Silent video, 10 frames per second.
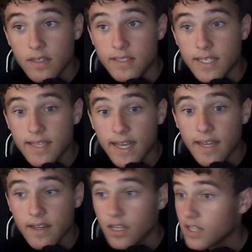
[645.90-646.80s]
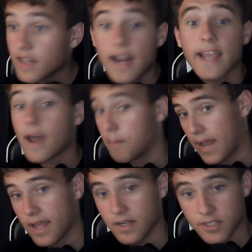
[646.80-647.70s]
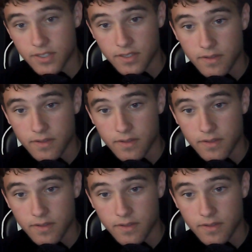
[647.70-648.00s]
then I got banned.